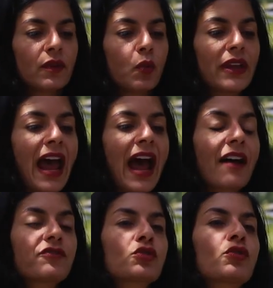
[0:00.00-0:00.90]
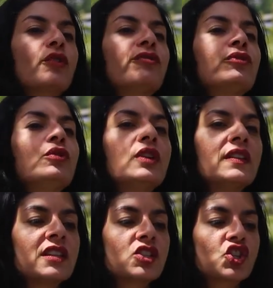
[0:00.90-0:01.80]
we have to grow food
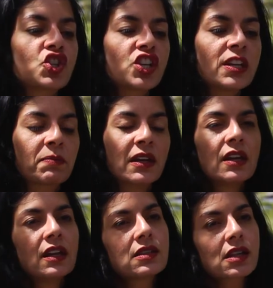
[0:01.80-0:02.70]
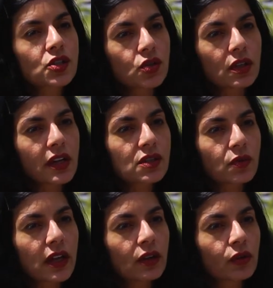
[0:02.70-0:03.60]
in this cheap, industrialized
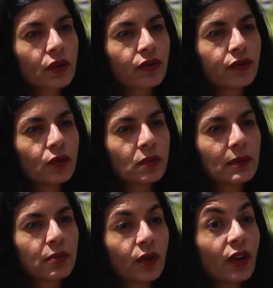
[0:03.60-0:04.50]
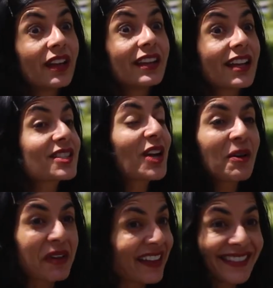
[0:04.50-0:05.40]
way in order to feed people gets
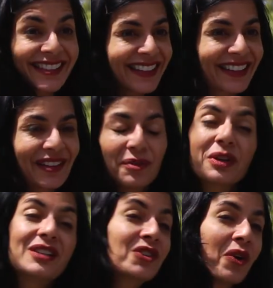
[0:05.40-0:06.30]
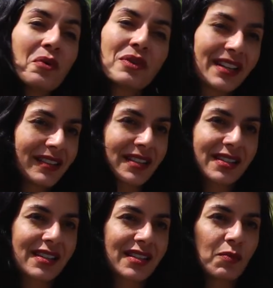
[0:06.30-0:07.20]
upended. We don't need this
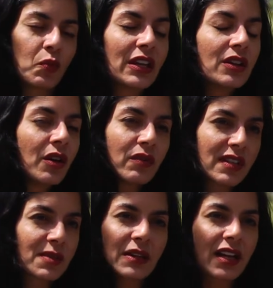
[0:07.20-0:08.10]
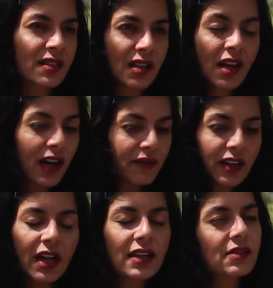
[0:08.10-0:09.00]
system. We know this because of the
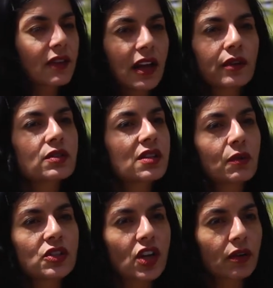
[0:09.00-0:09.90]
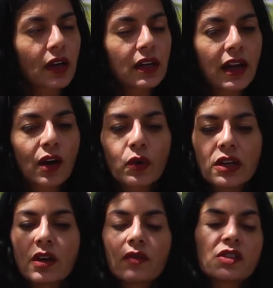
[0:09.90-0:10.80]
kinds of calories that we generate now. We
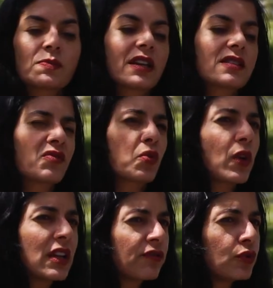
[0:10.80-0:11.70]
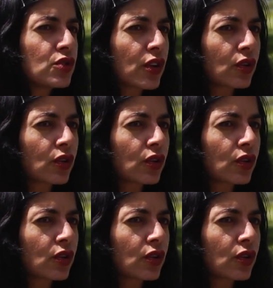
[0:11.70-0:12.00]
know this because of the way foods are